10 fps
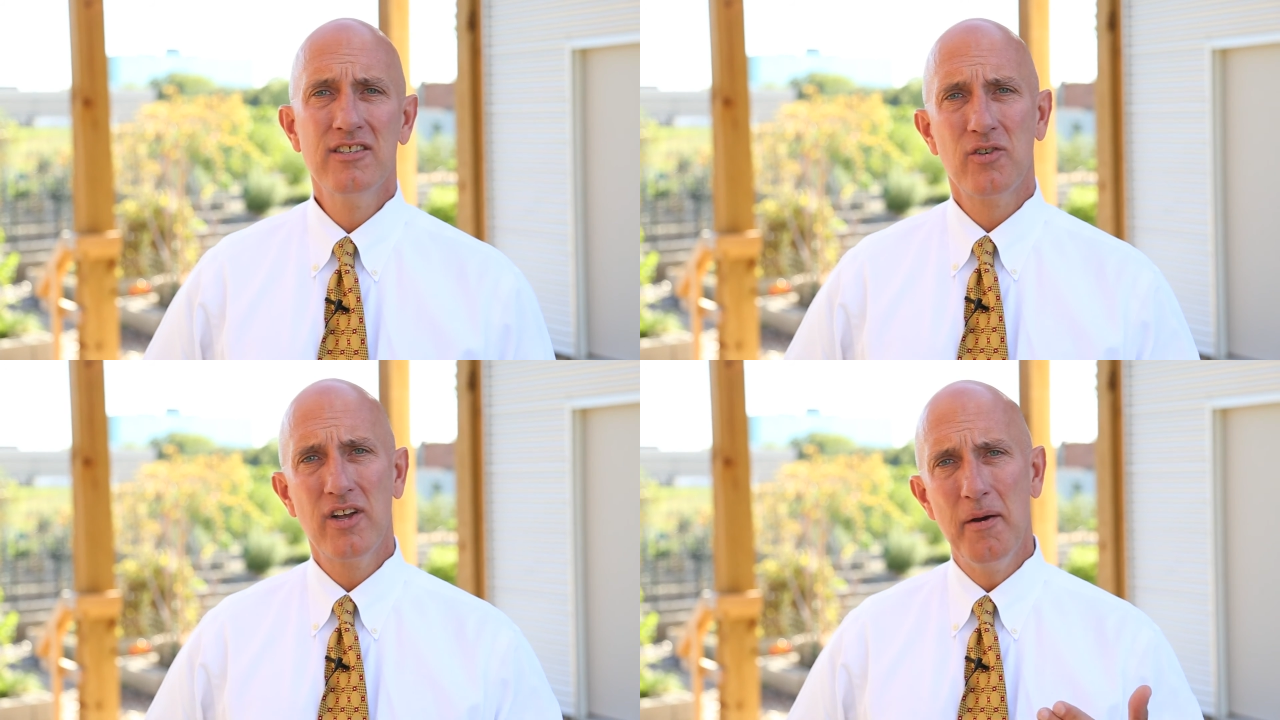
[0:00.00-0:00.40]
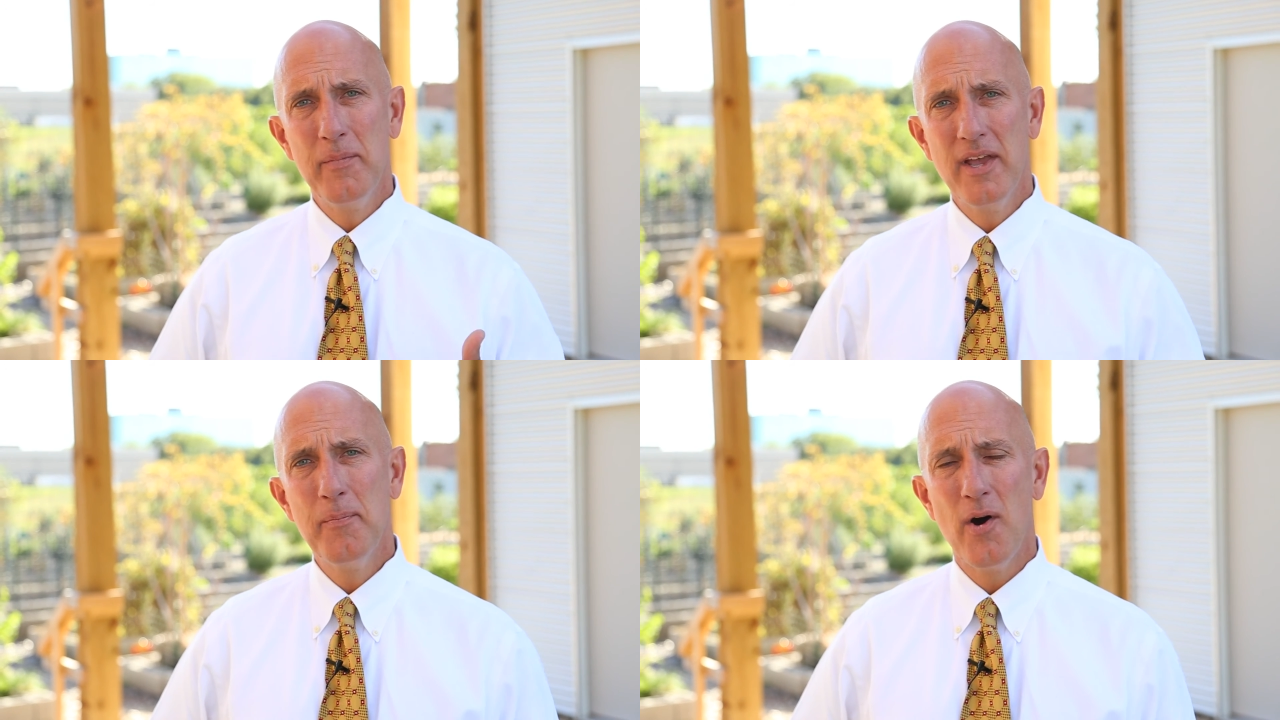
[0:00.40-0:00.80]
So
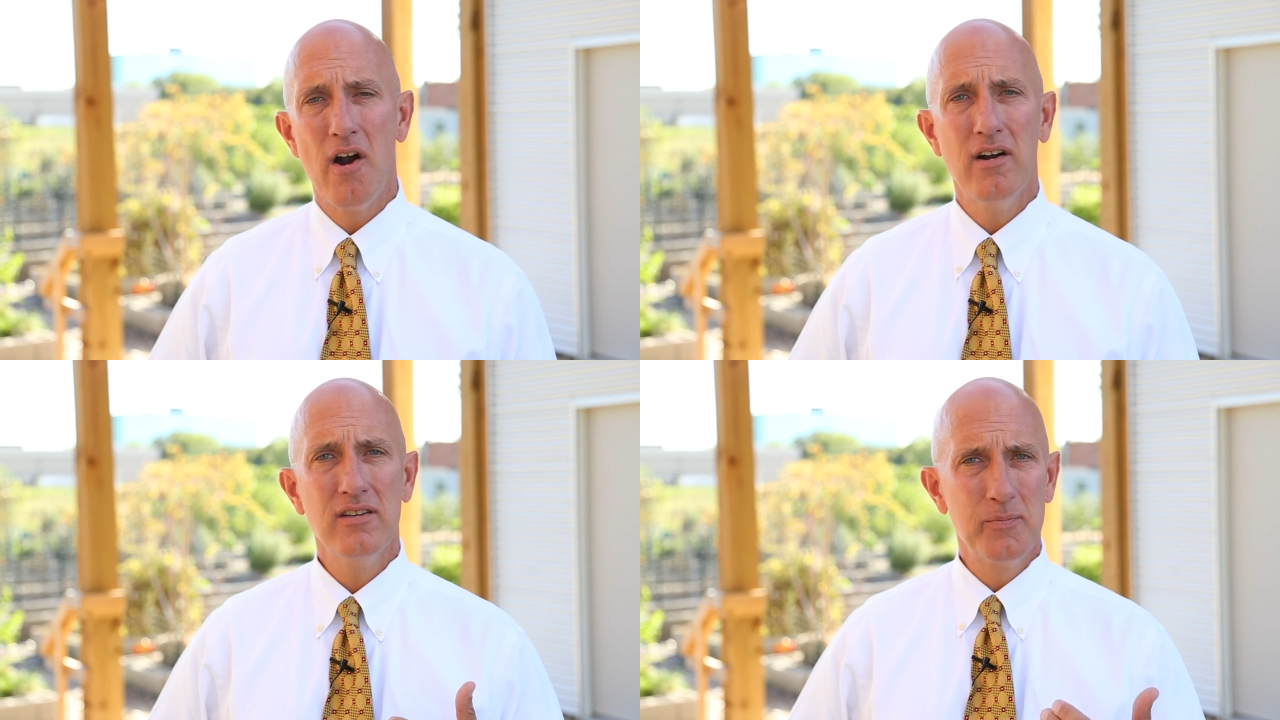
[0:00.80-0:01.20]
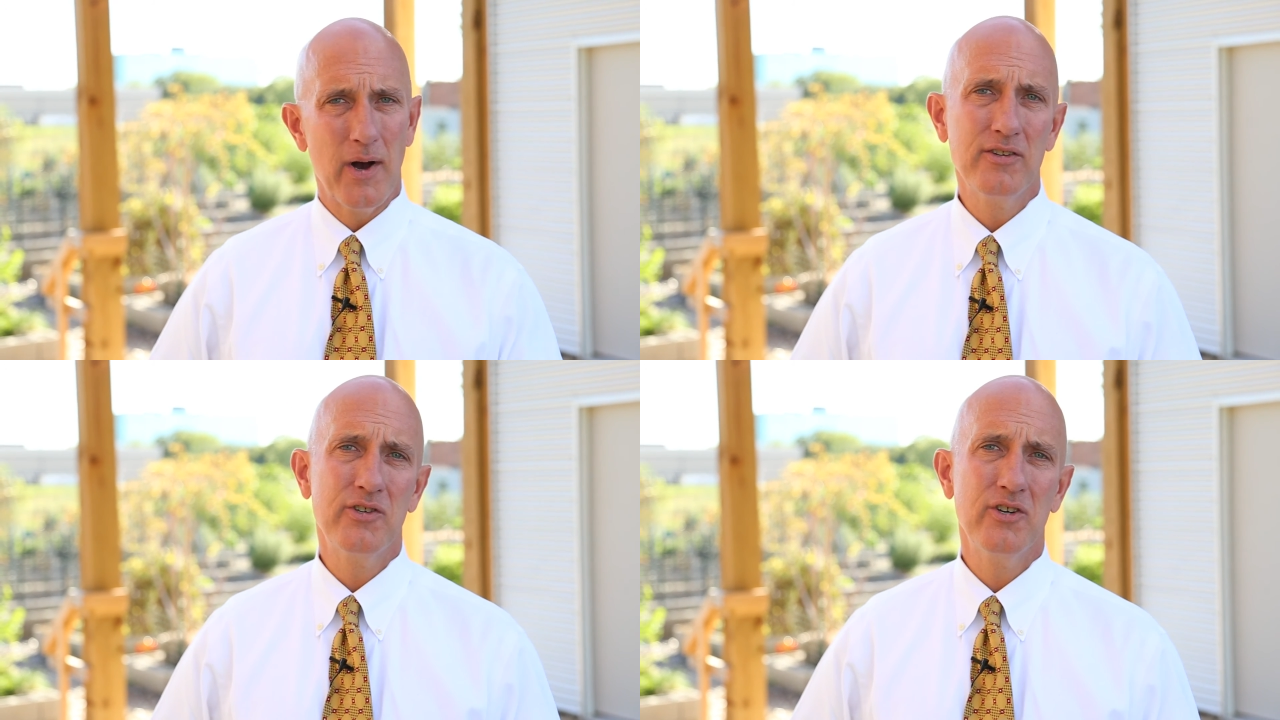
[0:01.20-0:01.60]
come be a part,
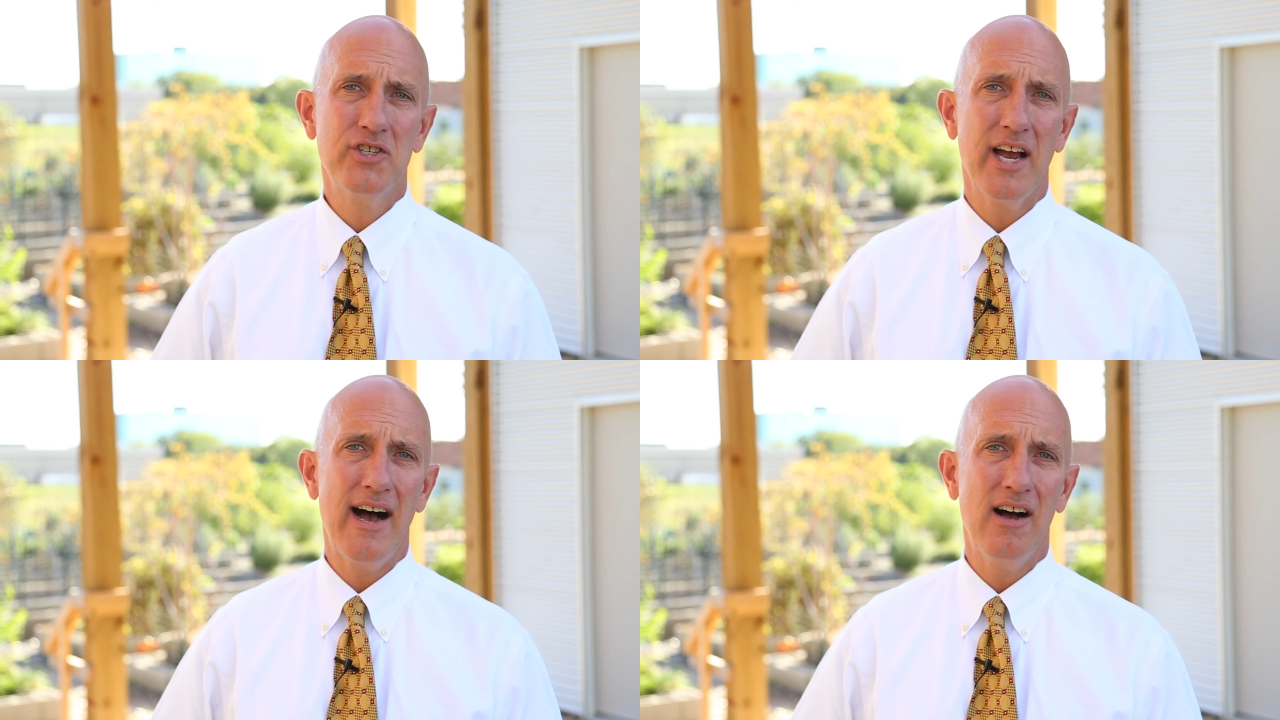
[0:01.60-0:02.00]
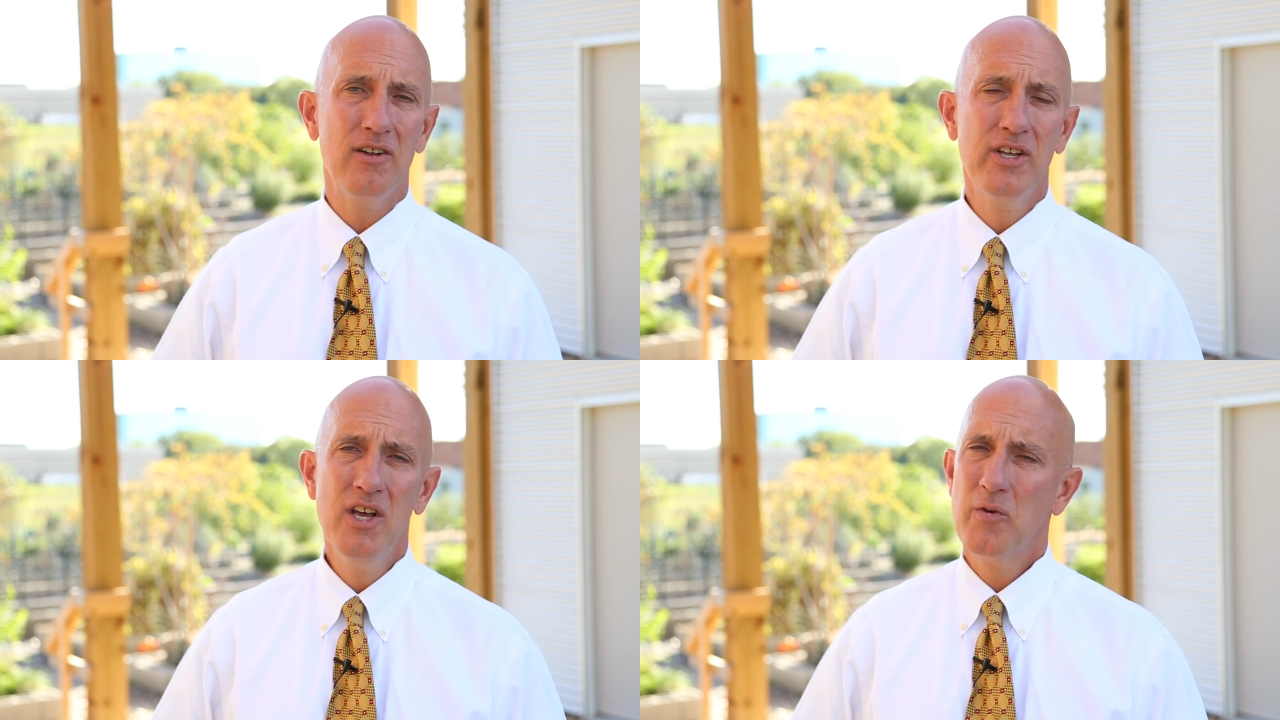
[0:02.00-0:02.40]
sponsor a
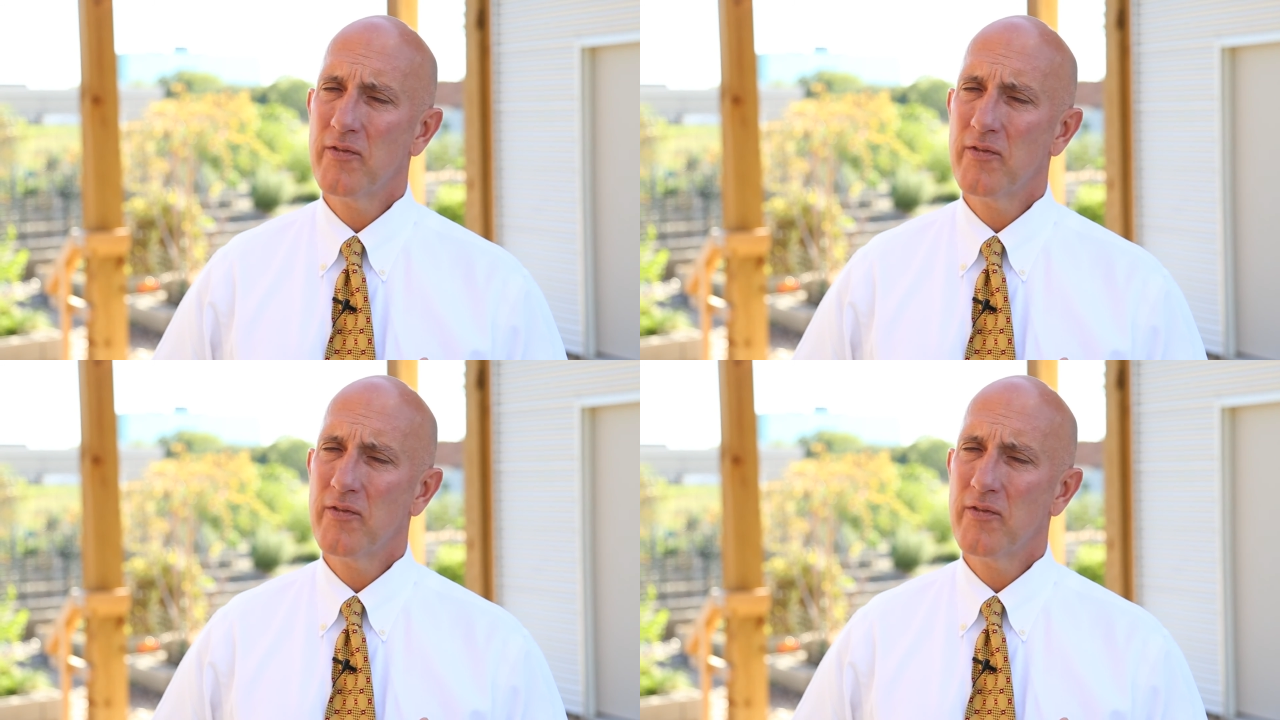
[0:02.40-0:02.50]
child.